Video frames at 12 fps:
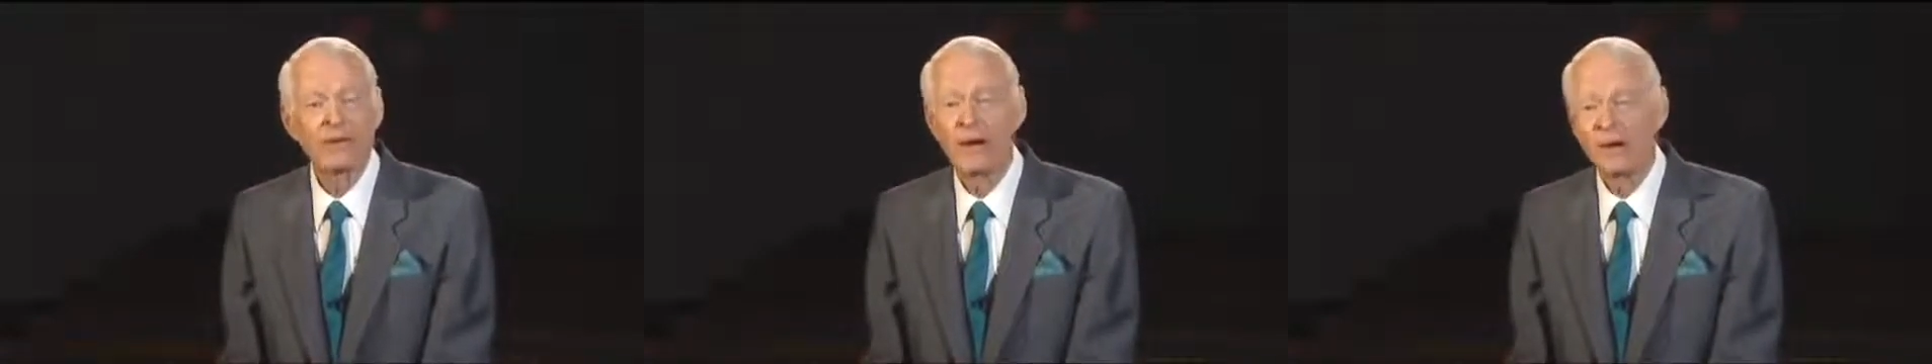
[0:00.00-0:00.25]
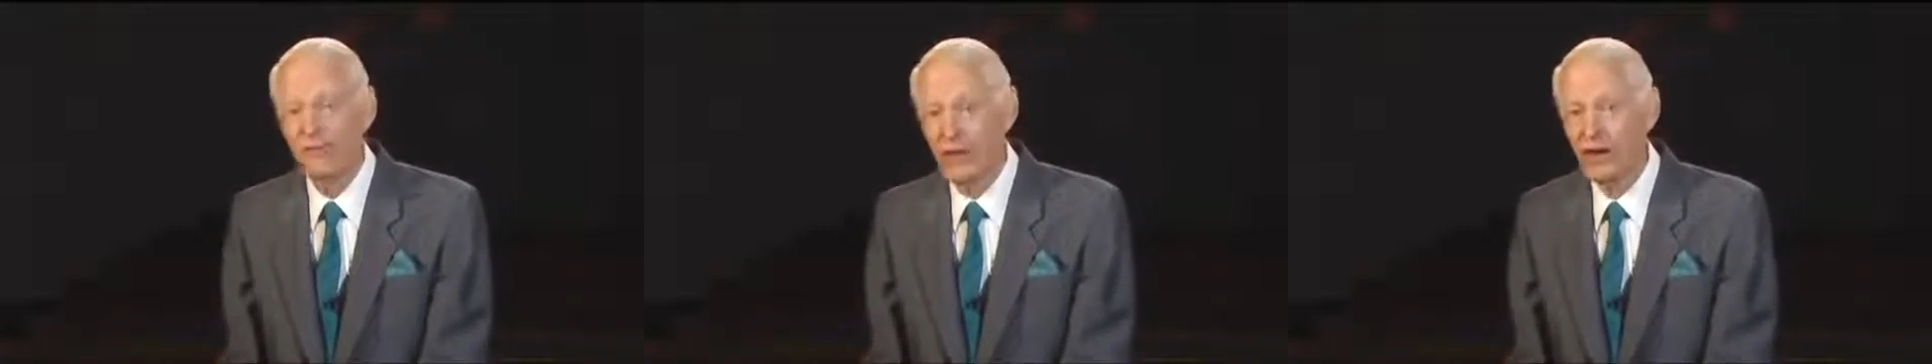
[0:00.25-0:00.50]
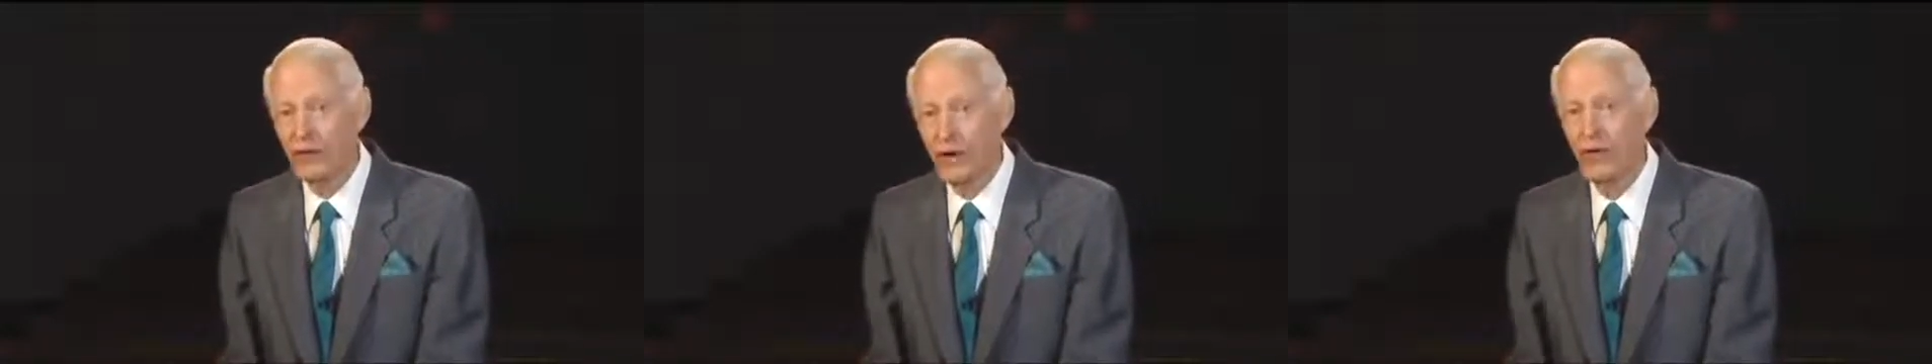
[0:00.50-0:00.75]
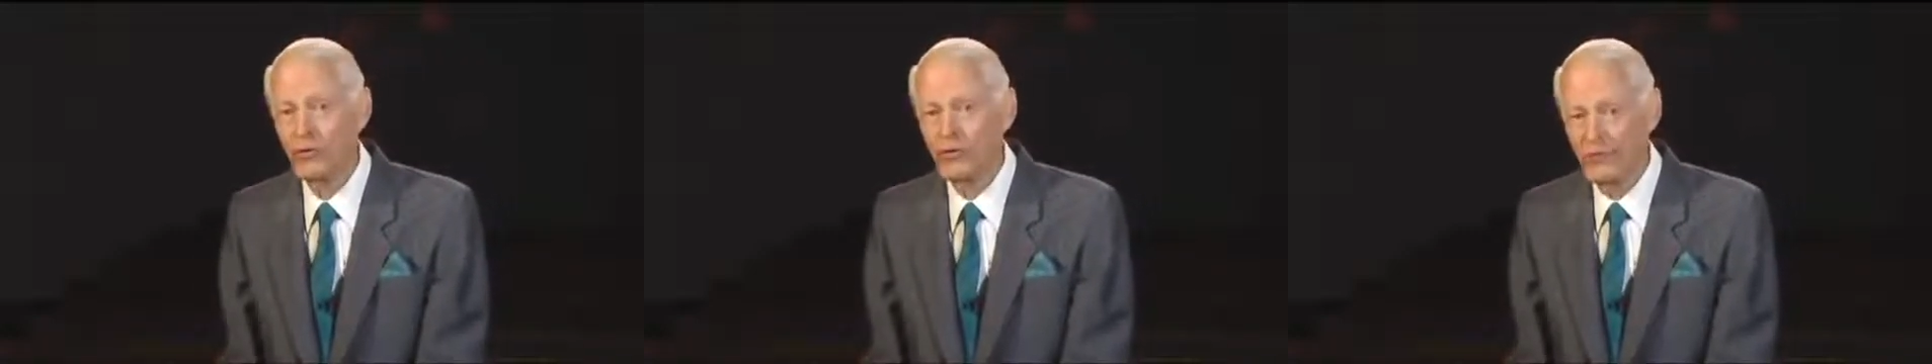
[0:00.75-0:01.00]
Now, their
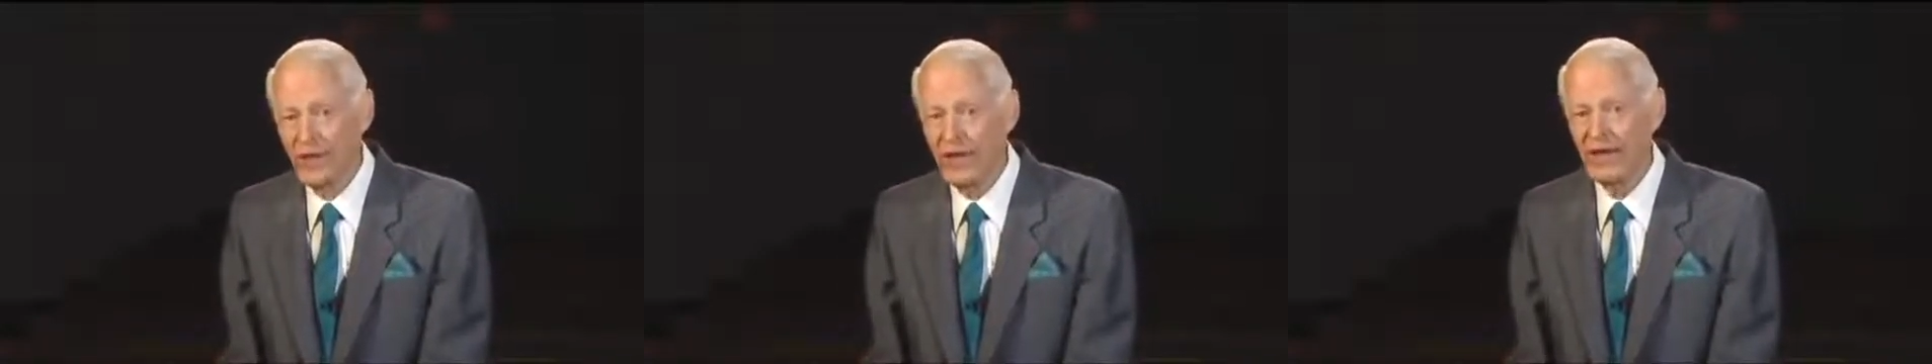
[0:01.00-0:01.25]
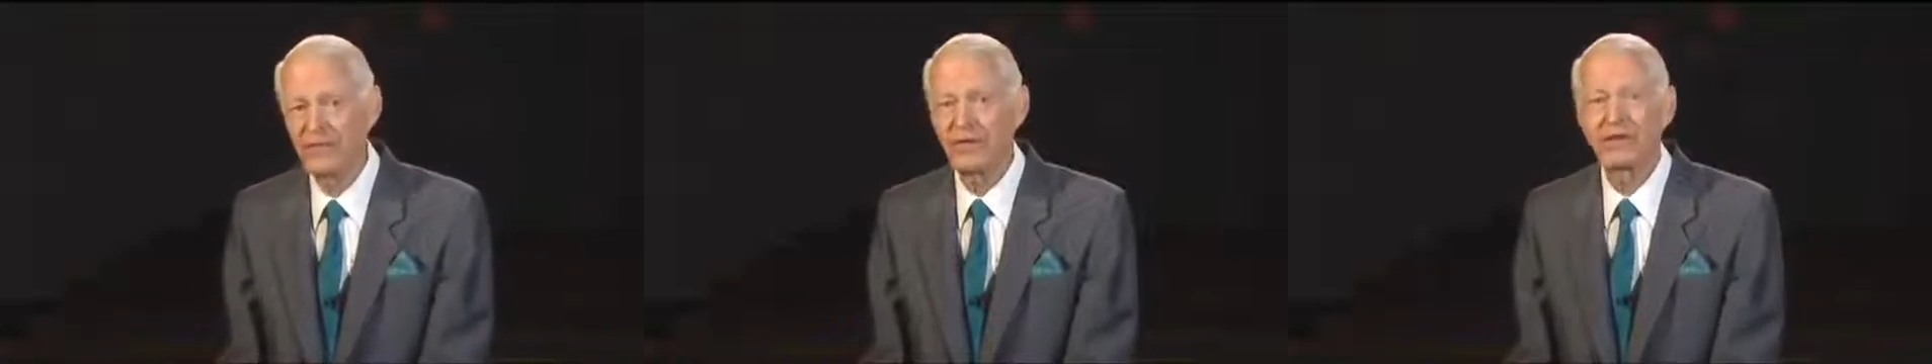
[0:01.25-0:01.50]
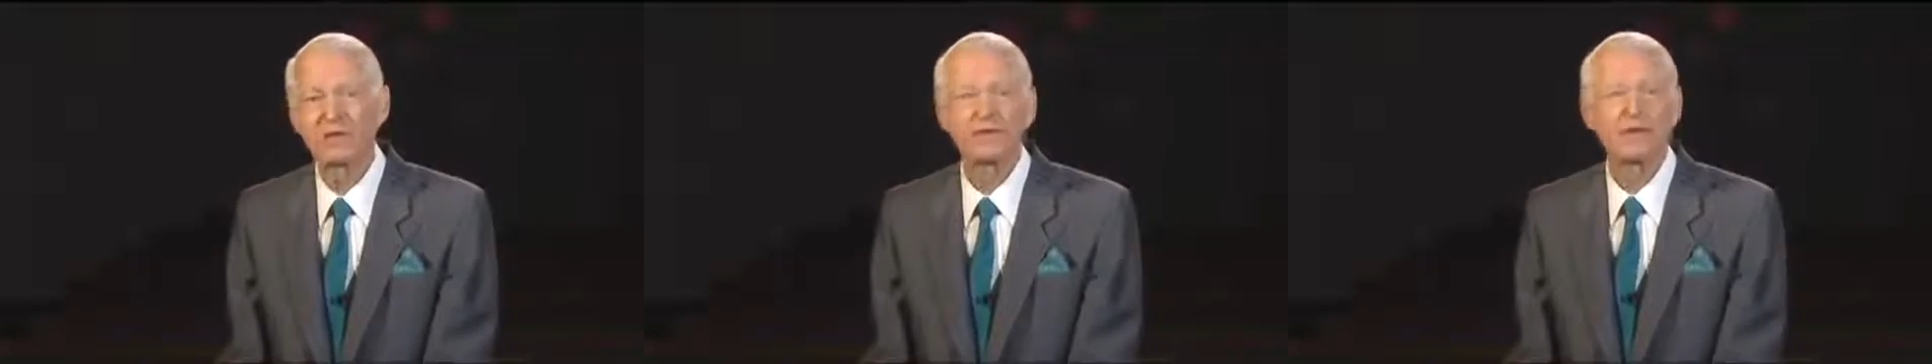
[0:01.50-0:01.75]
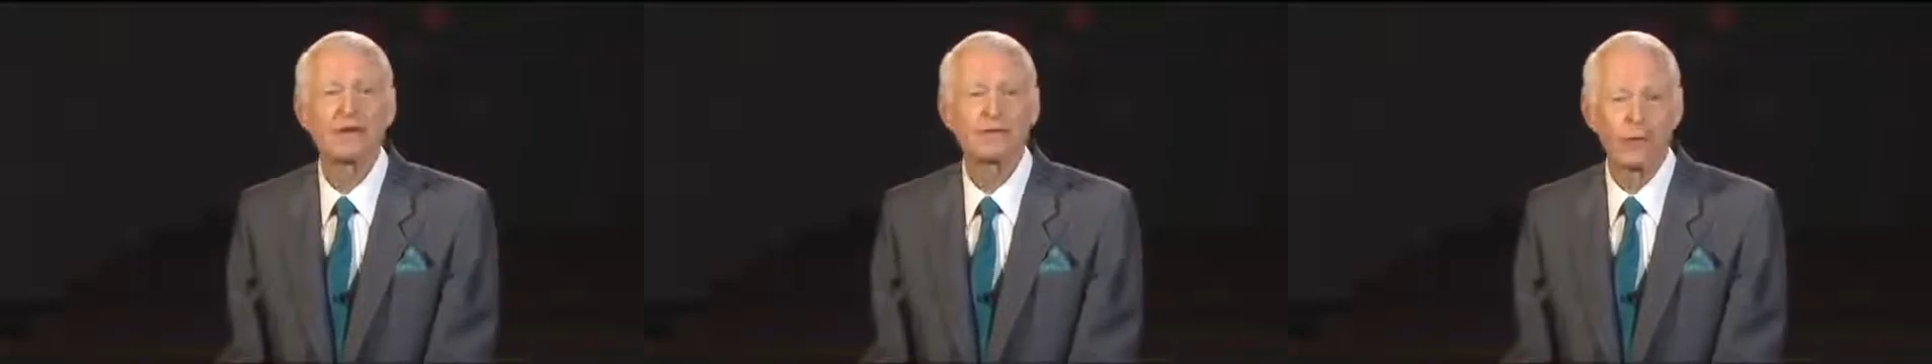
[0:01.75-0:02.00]
code of
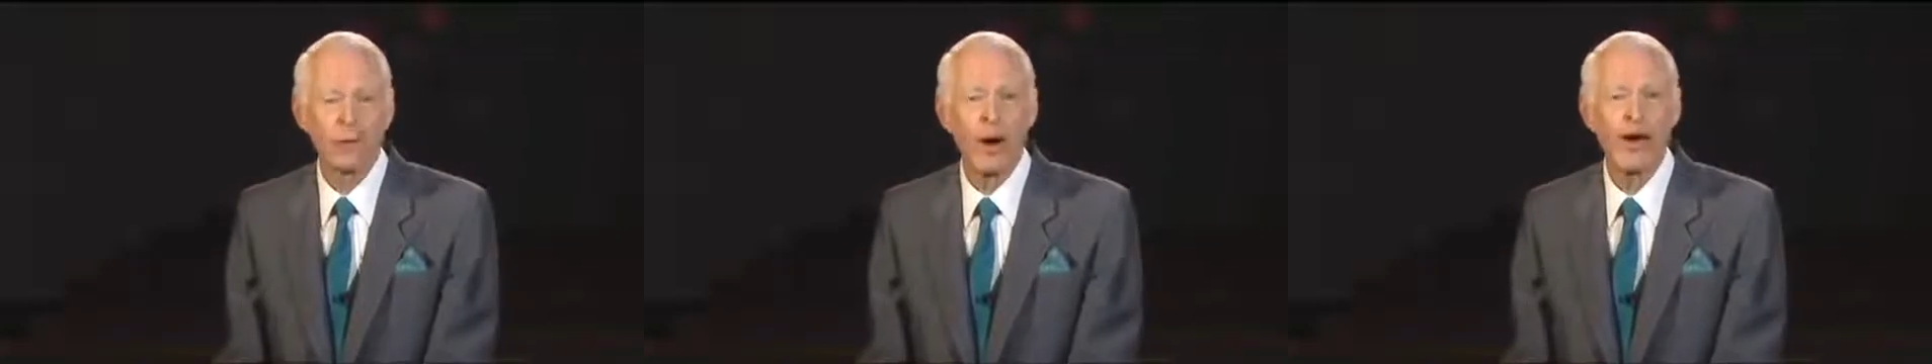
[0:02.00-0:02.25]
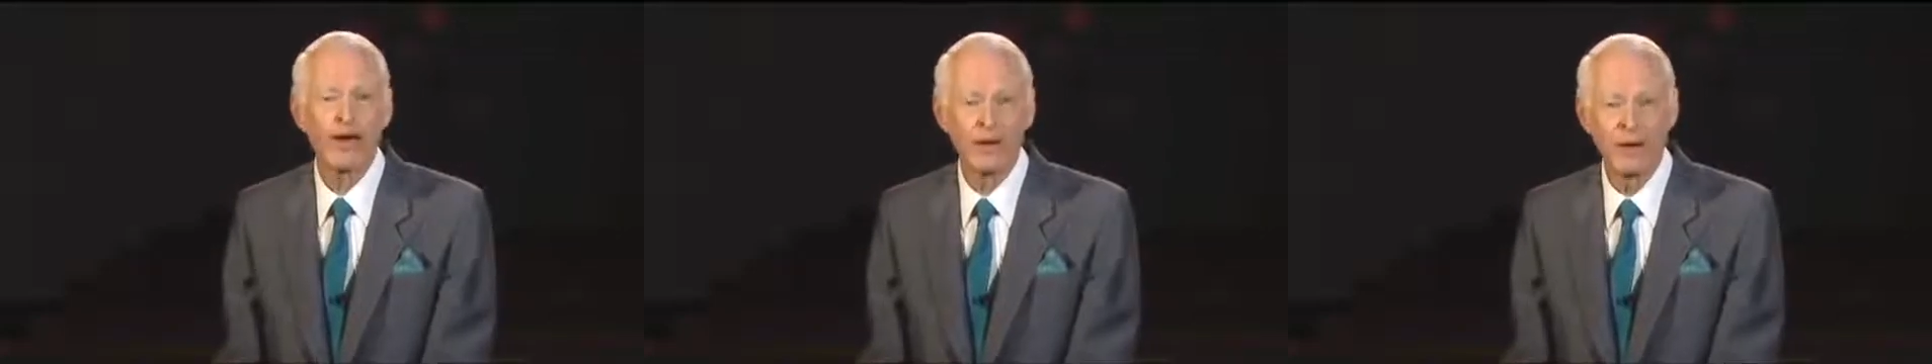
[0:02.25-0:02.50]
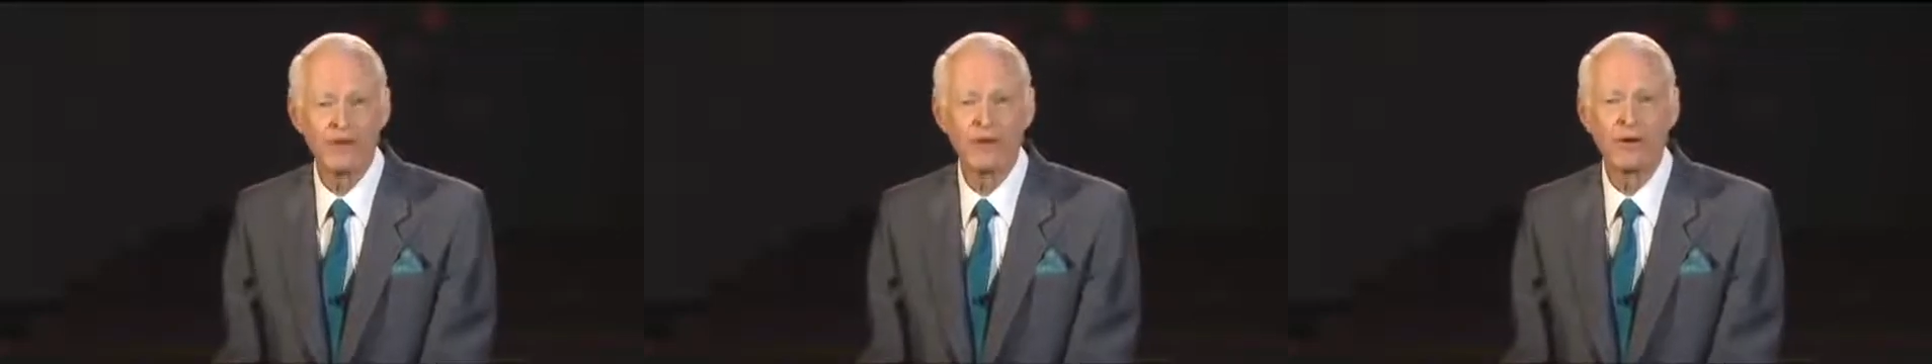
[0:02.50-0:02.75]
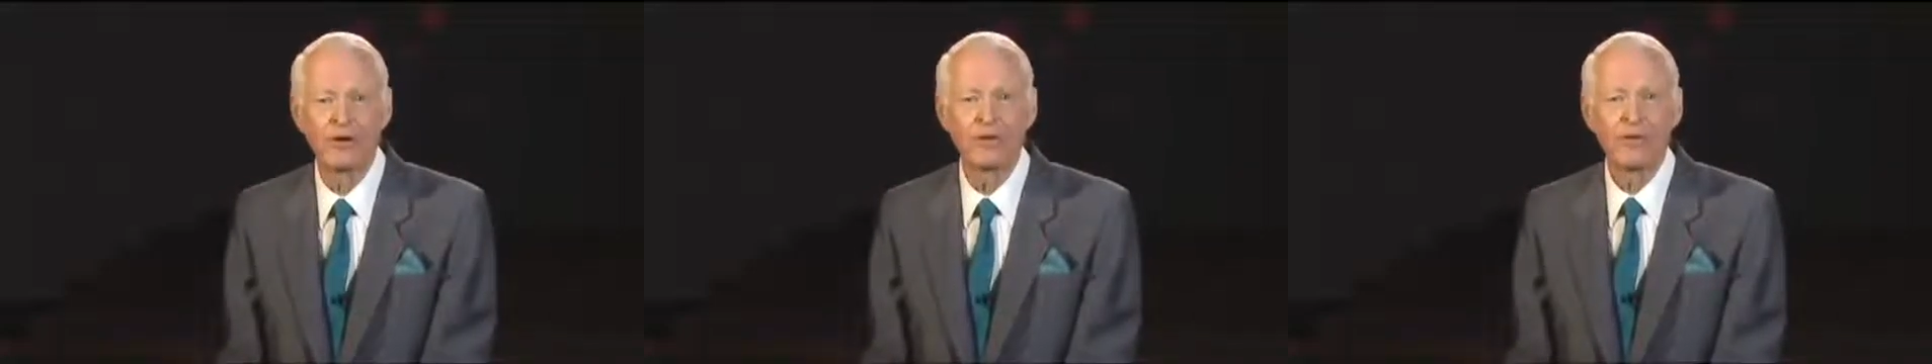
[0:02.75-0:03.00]
ethics is quite
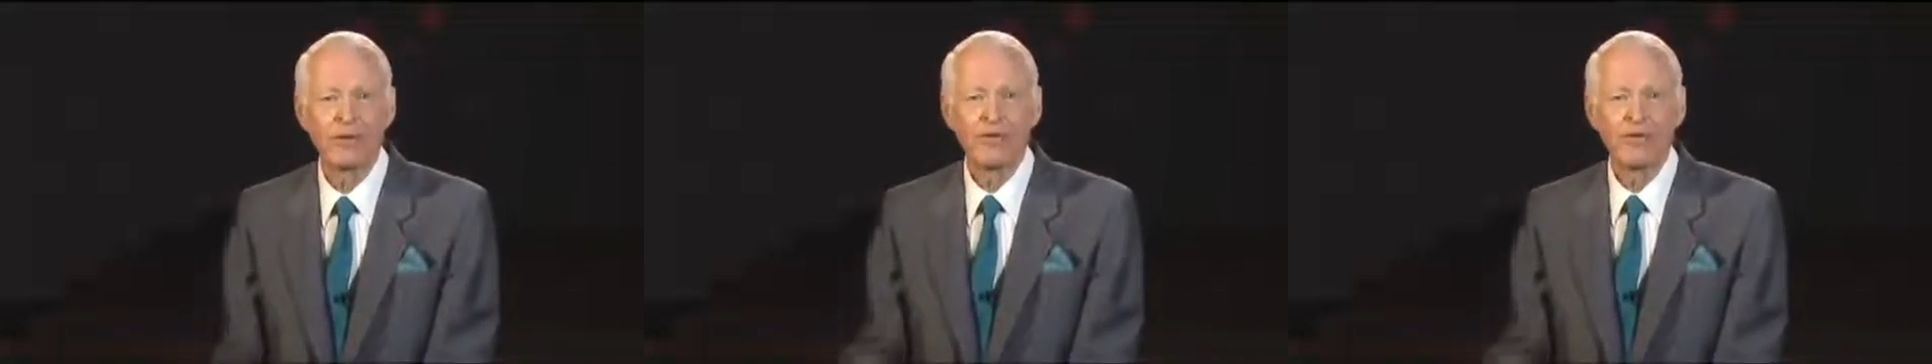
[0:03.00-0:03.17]
different